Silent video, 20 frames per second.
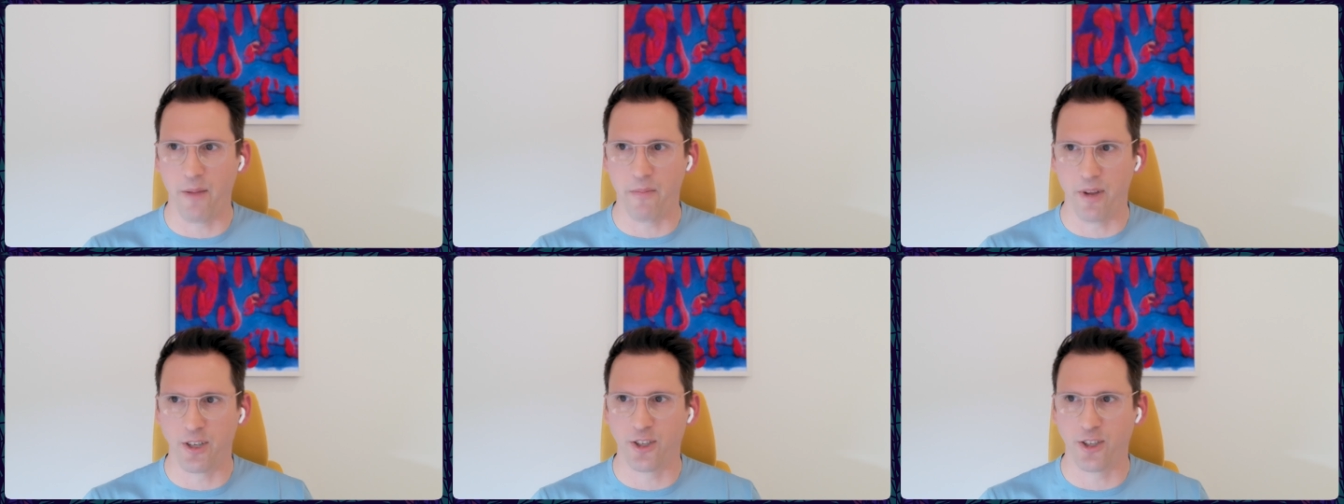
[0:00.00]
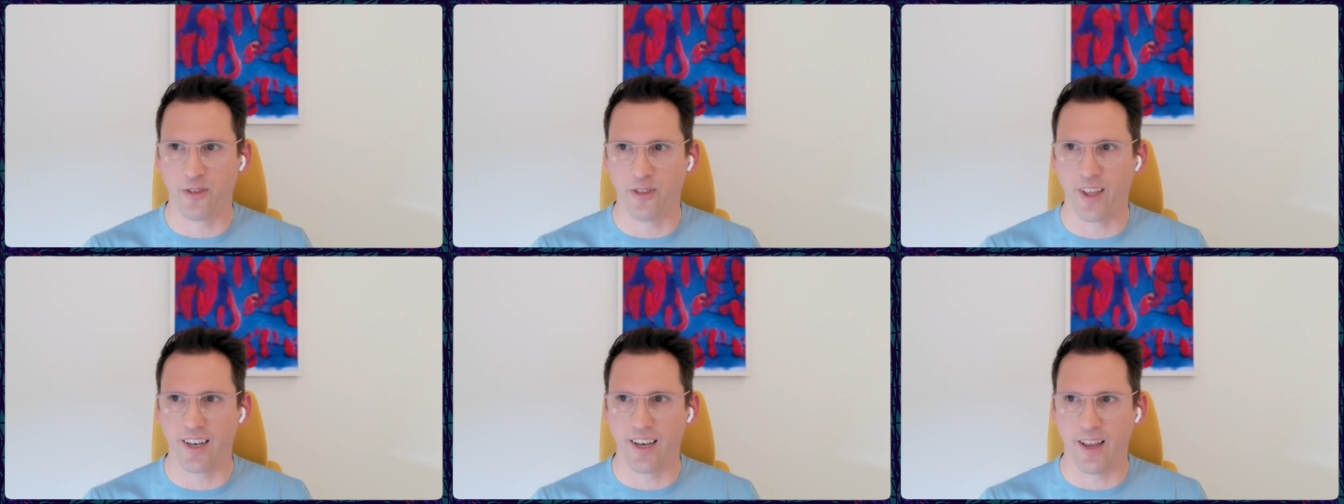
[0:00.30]
I
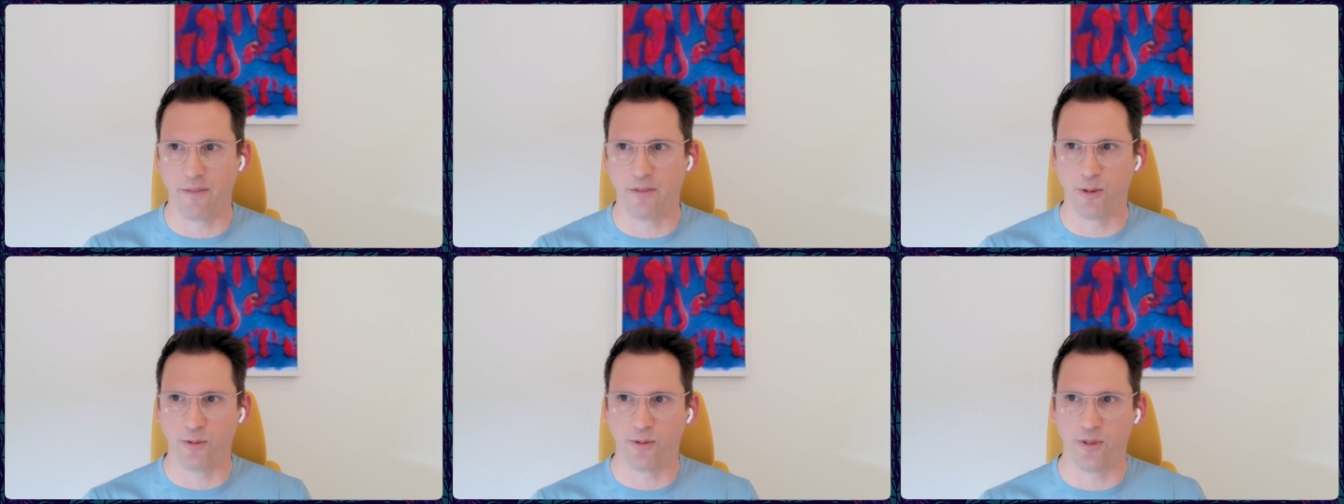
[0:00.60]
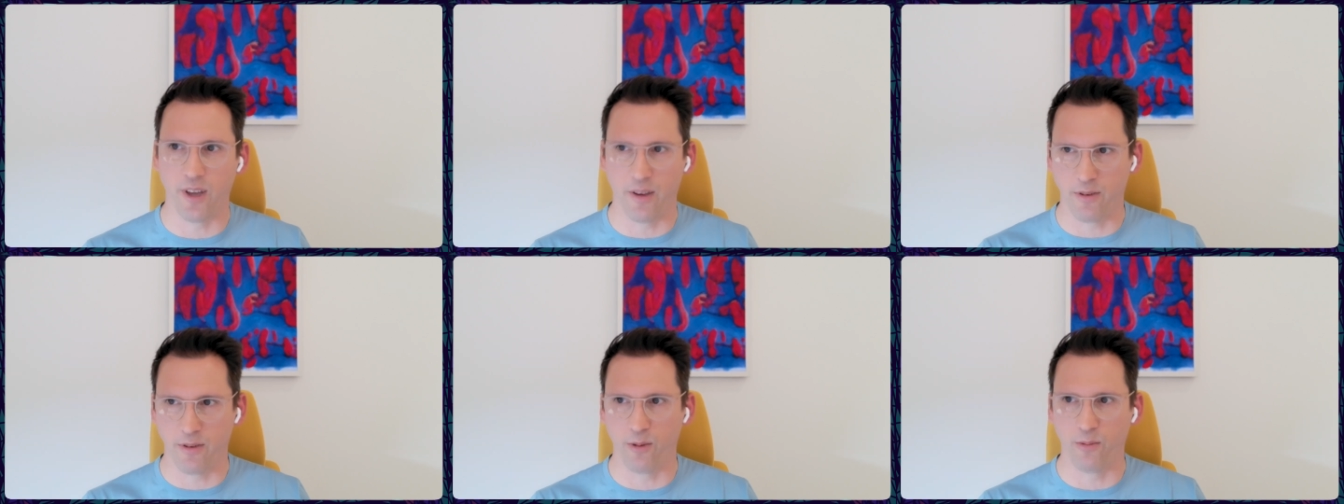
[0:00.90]
mentioned that if you
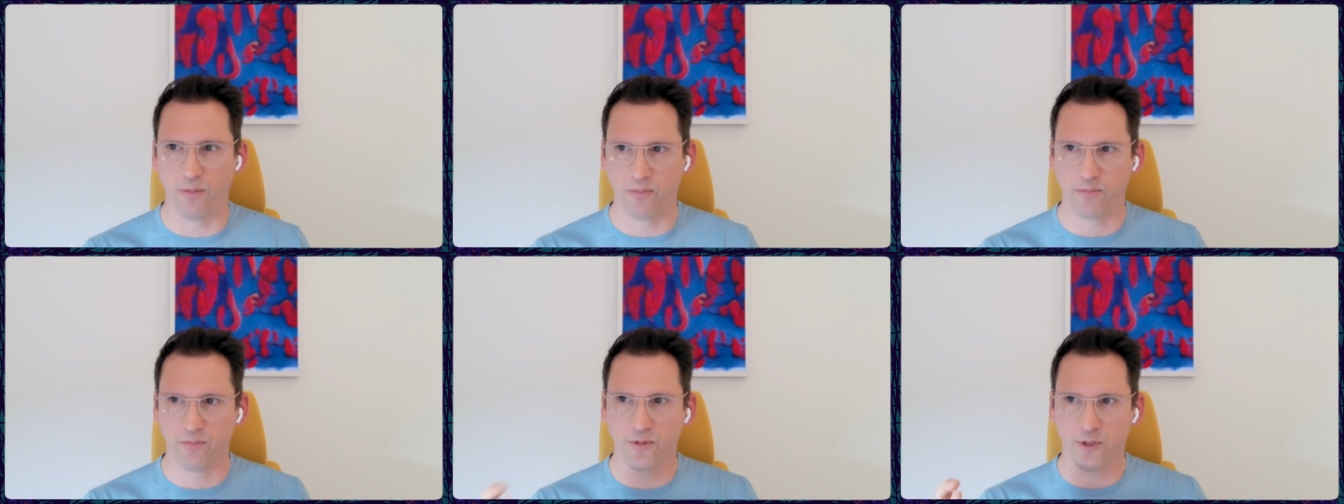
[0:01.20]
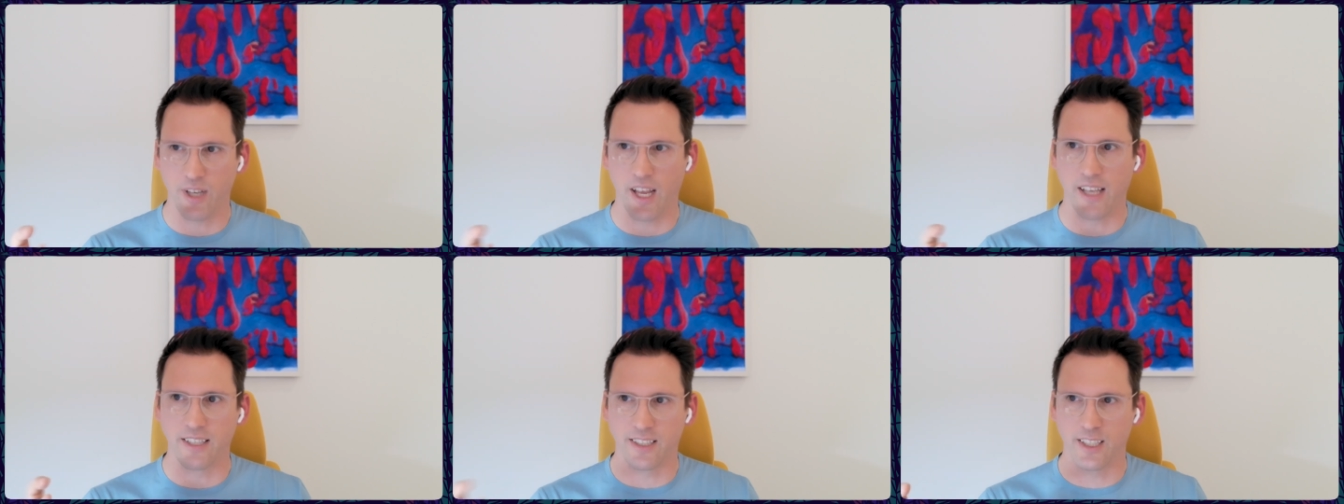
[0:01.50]

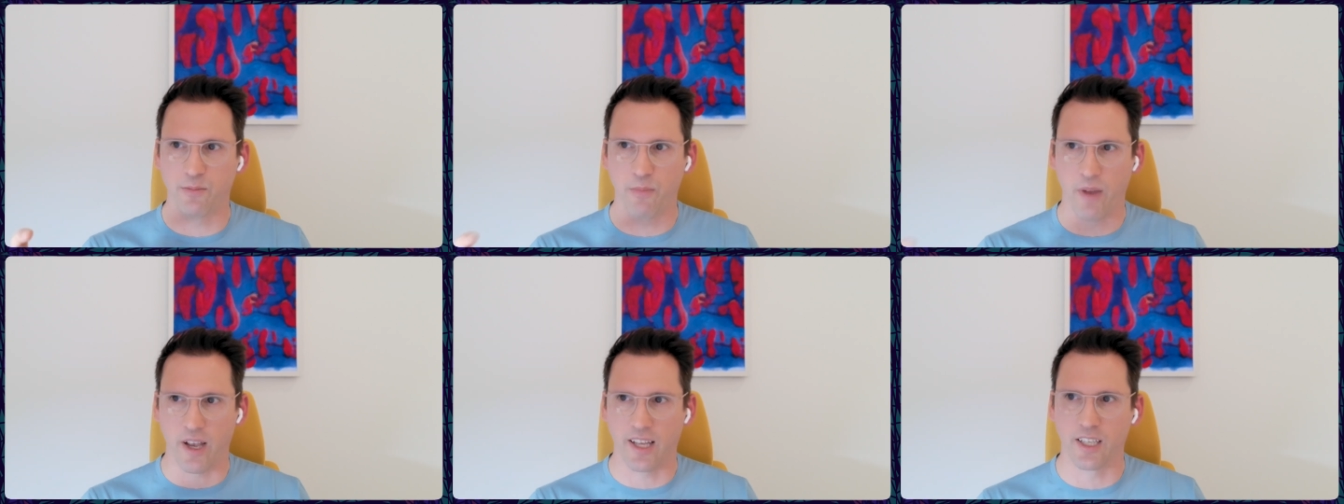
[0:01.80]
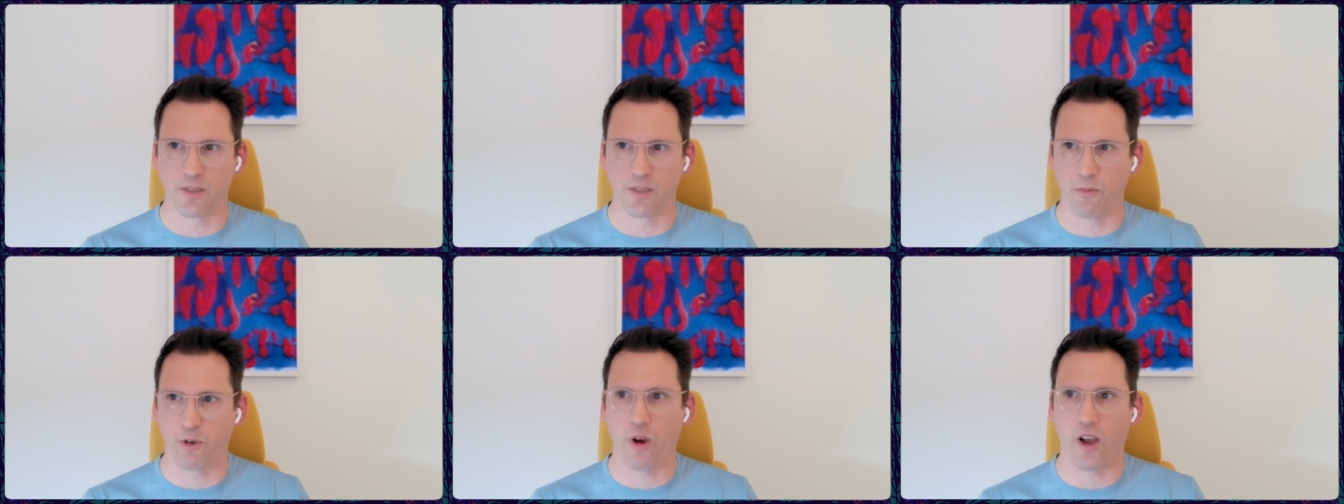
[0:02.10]
test this
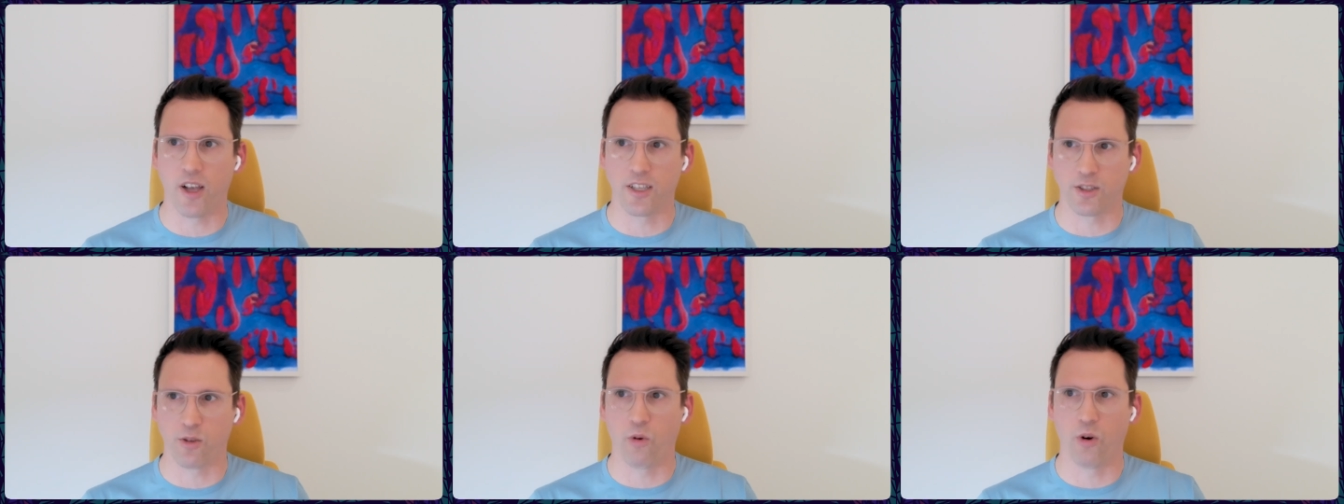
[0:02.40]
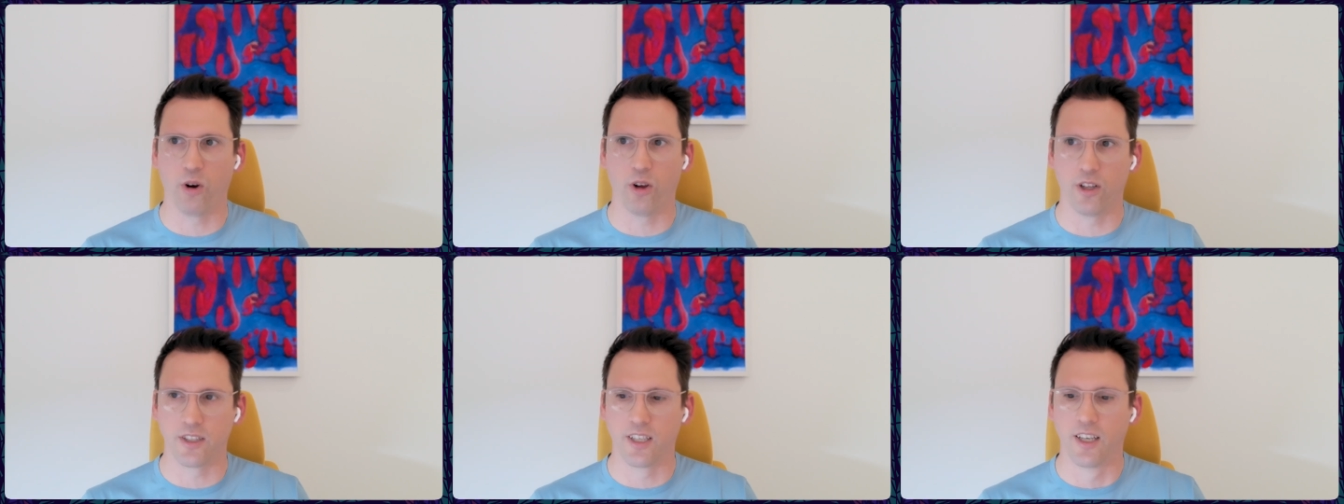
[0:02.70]
mechanism across the
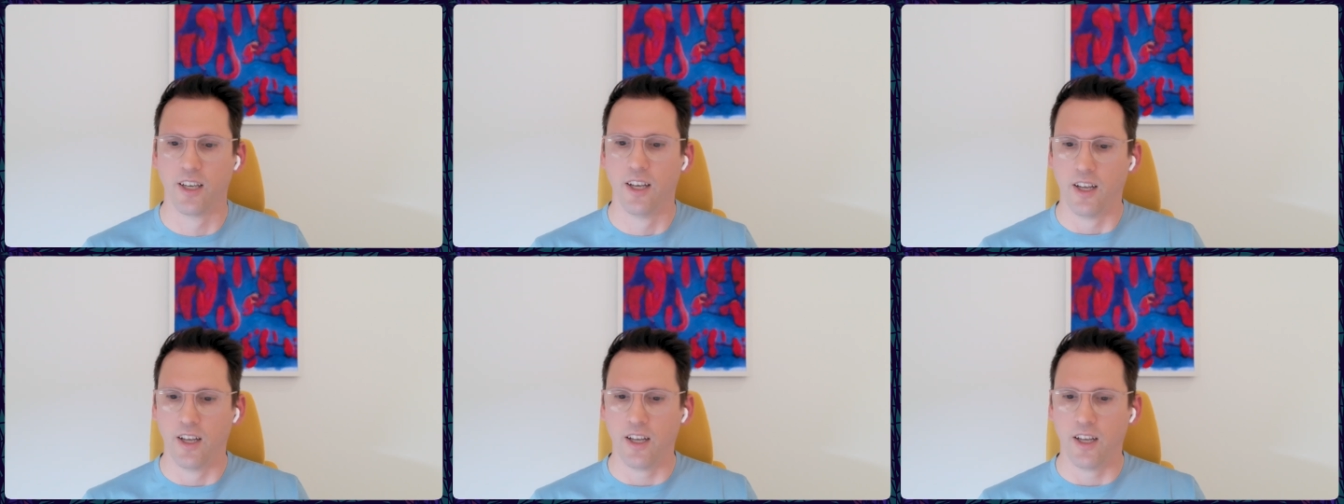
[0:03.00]
world,